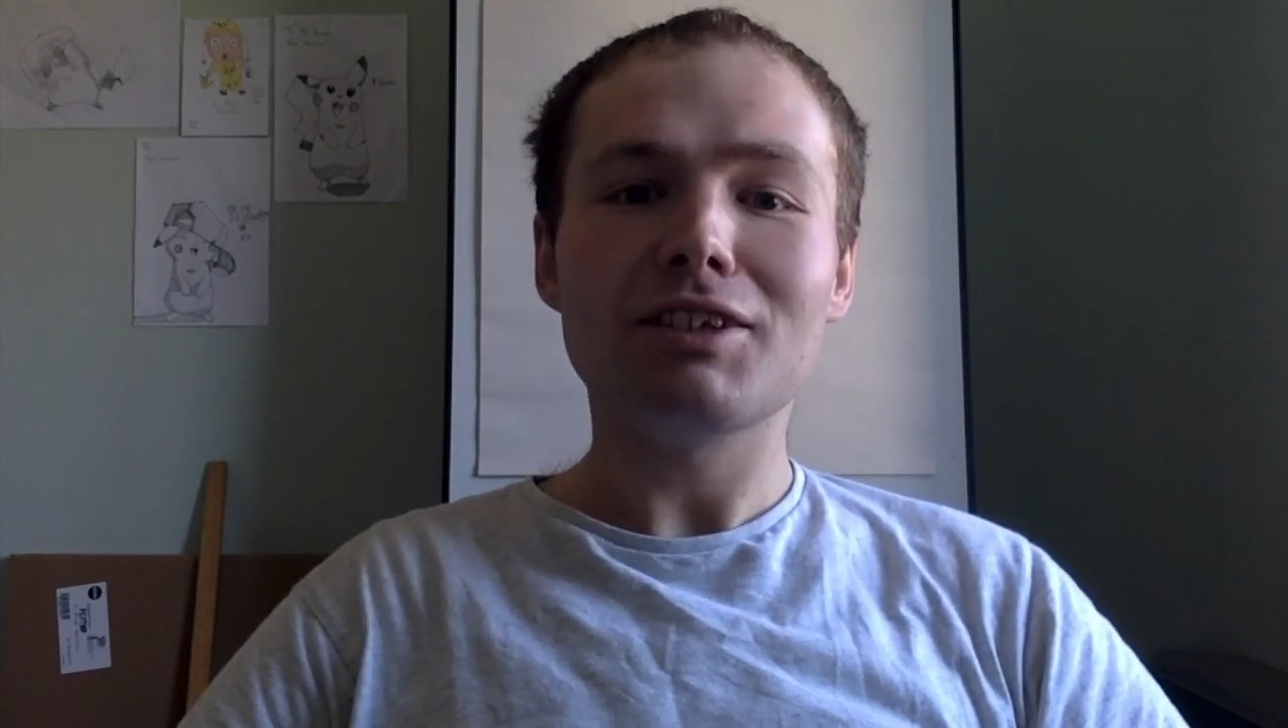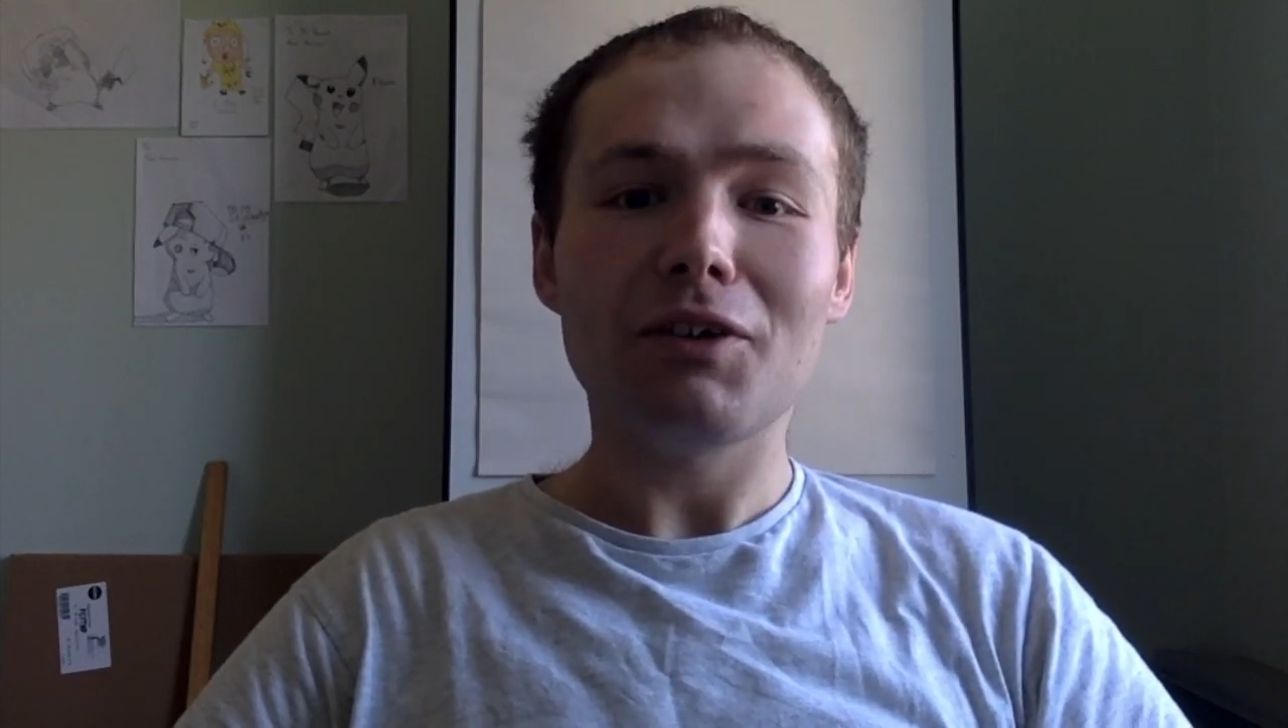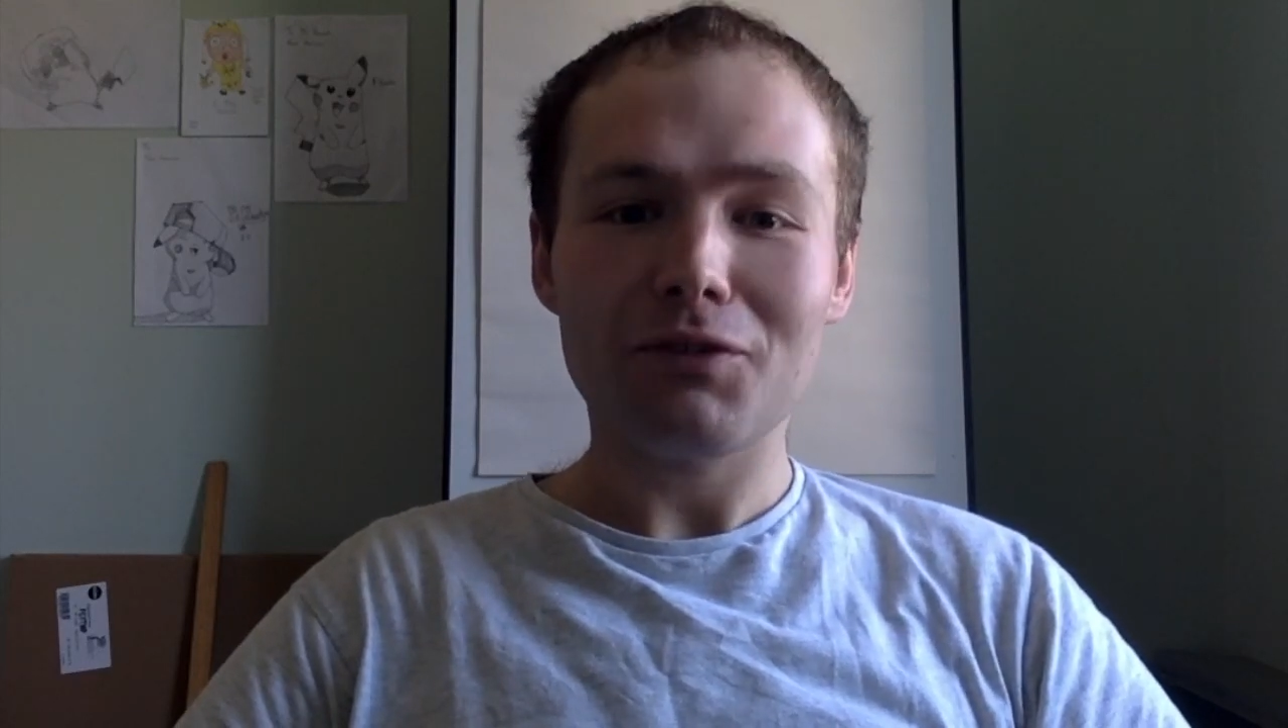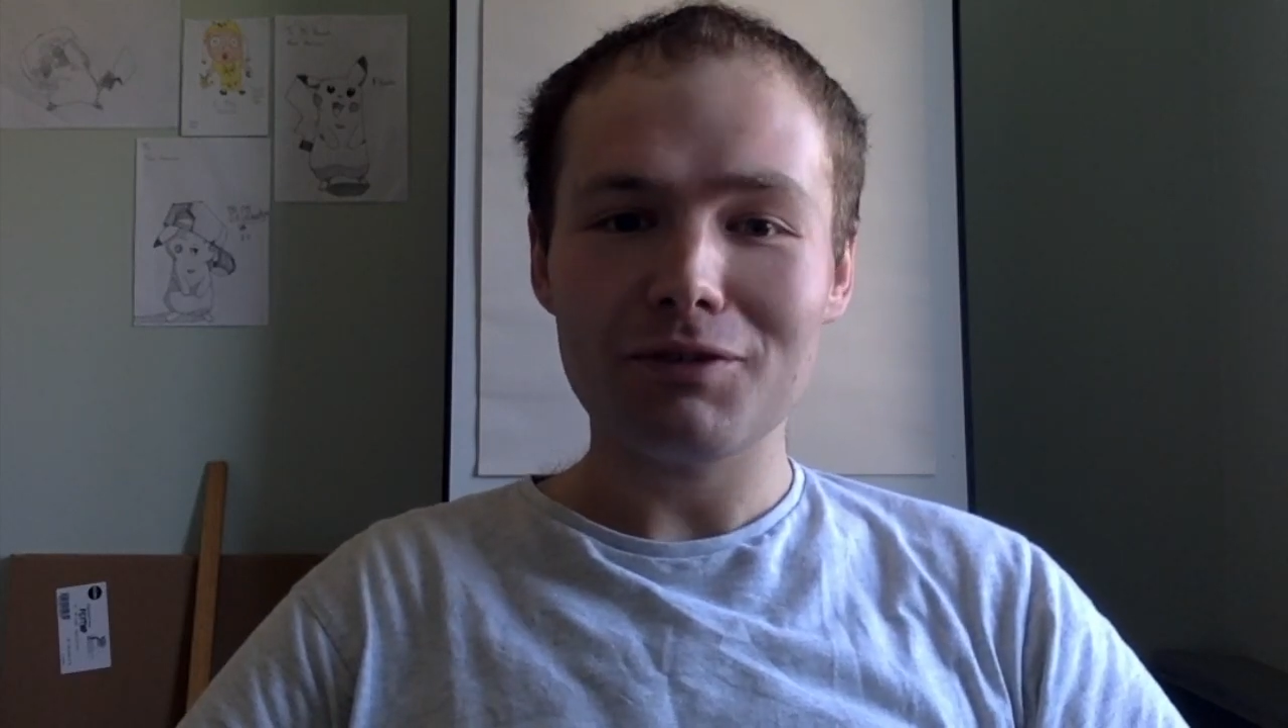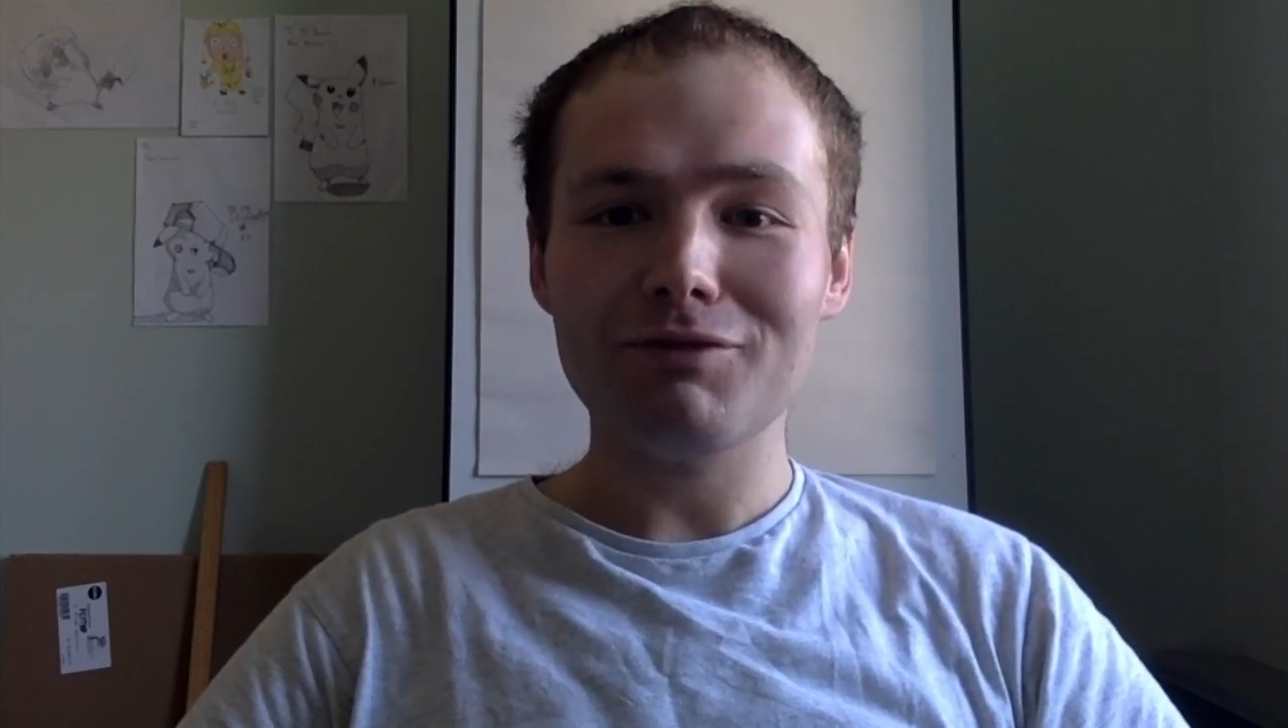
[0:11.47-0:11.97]

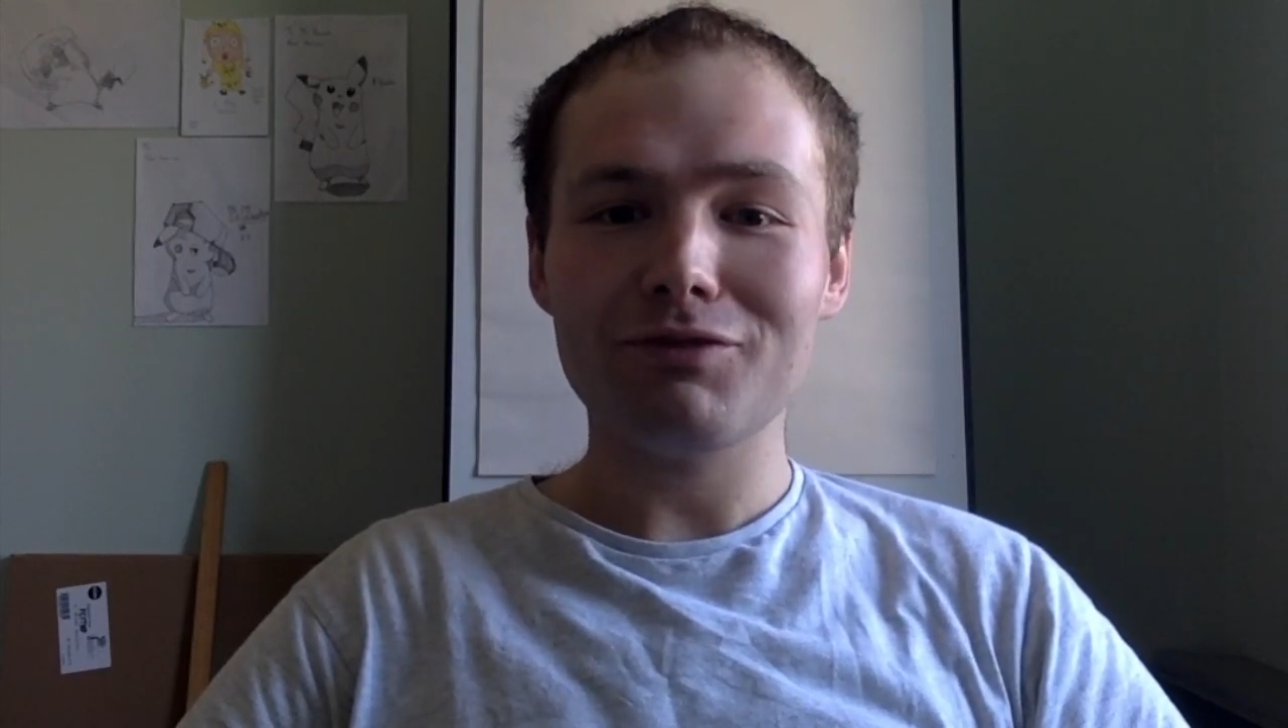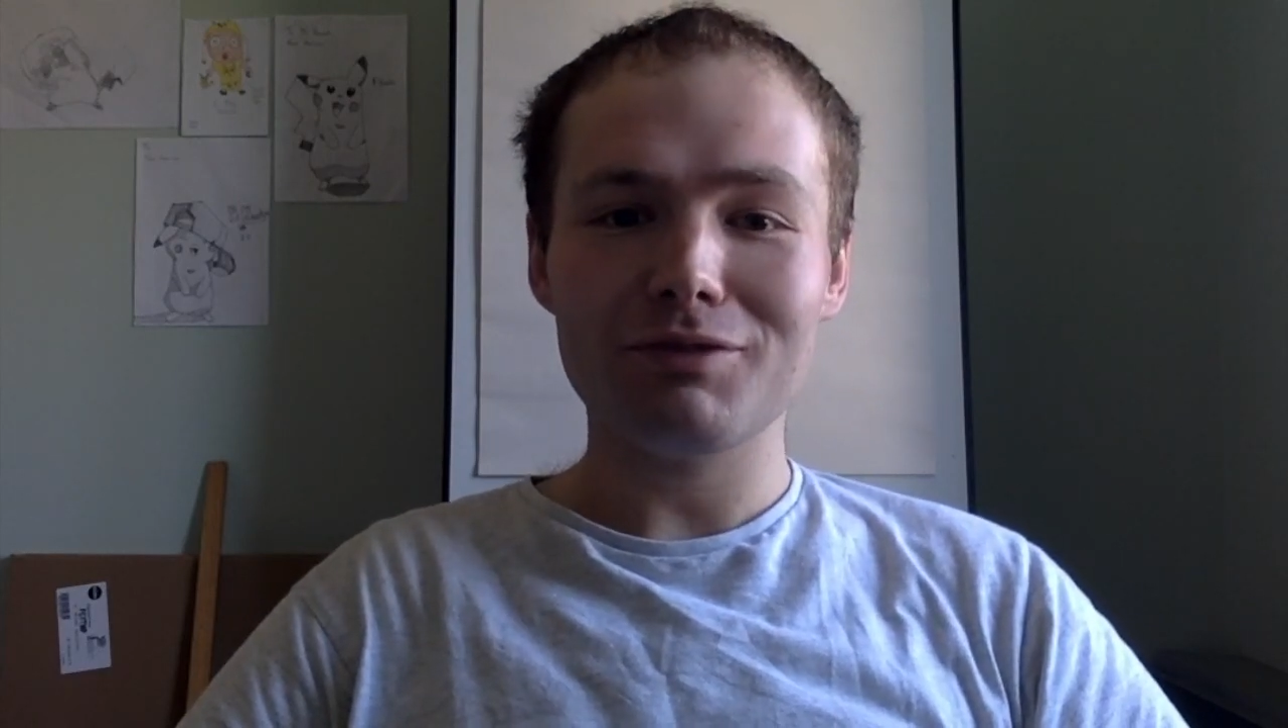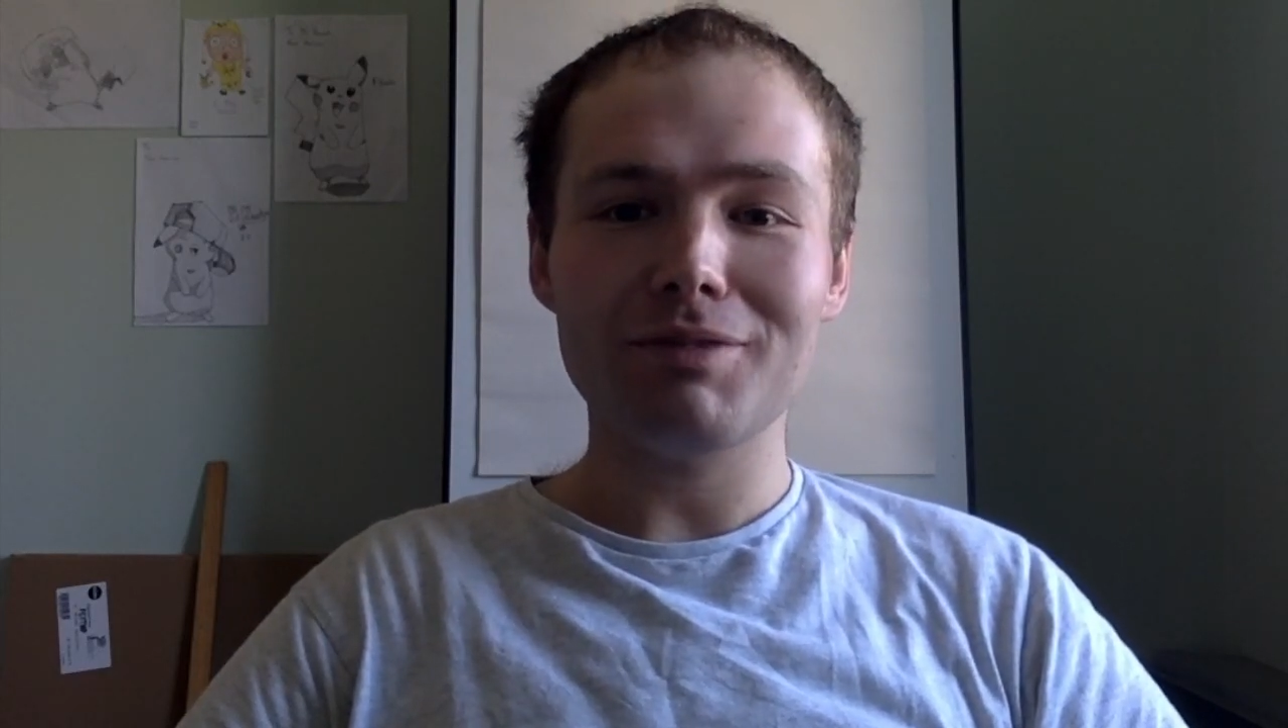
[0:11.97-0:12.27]
different for